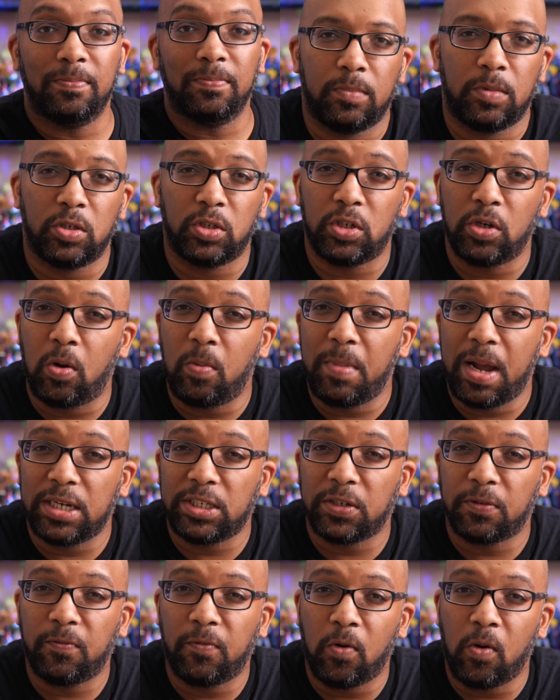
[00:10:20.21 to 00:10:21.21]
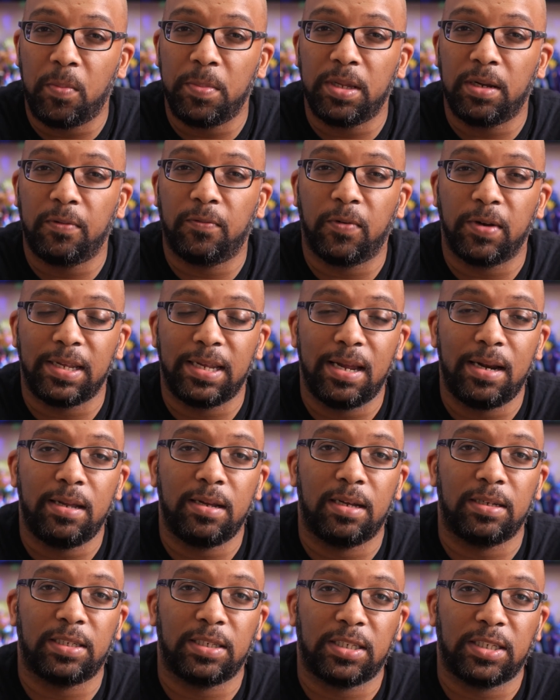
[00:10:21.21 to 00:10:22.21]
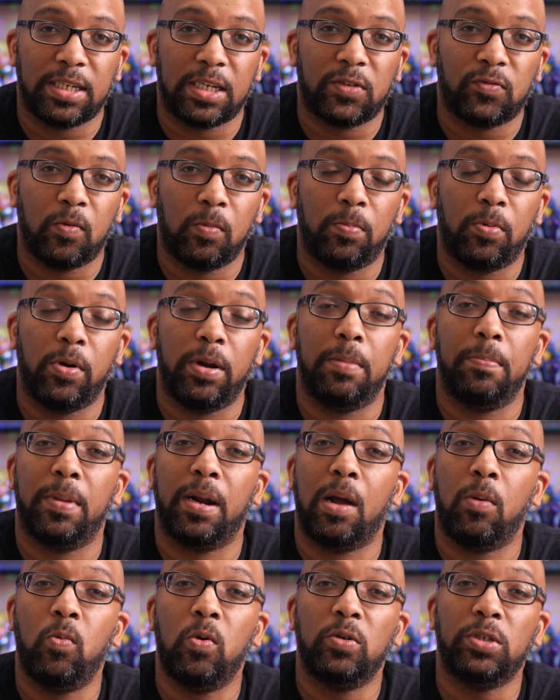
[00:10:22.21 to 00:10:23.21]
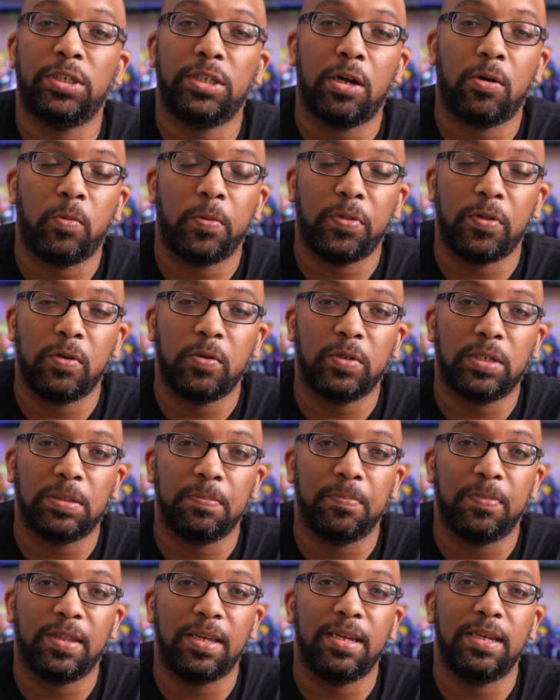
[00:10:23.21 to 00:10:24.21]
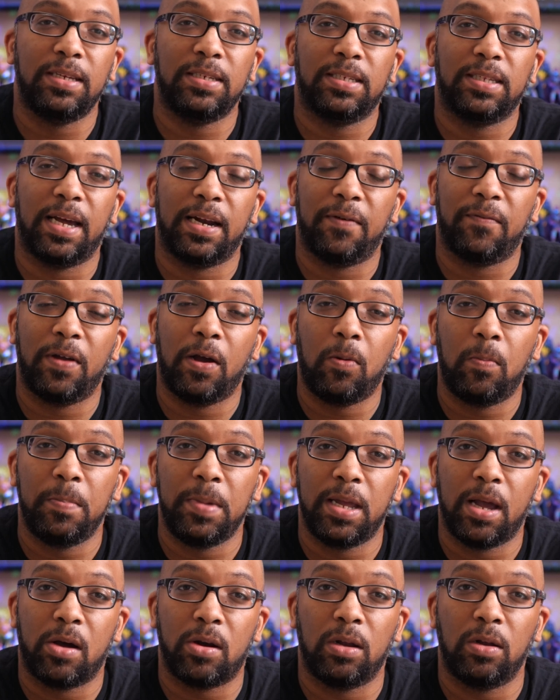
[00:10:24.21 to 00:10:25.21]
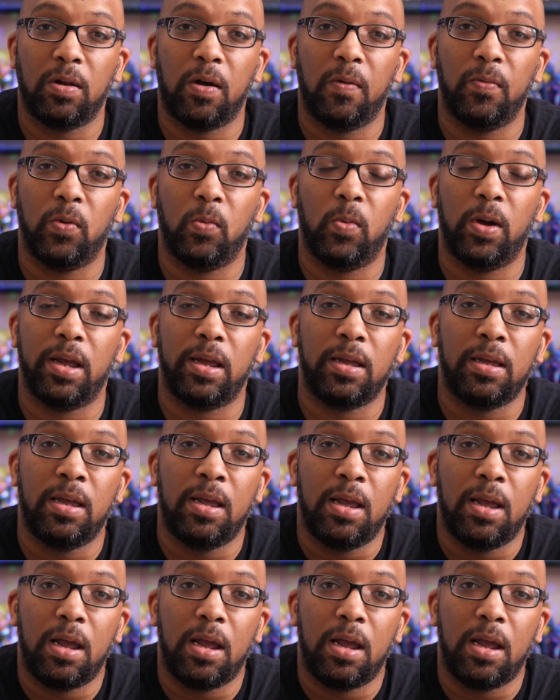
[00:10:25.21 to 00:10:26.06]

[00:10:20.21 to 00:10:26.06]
There's no magic formula for getting a successful print, but I will share with you some things that have helped me out along the way.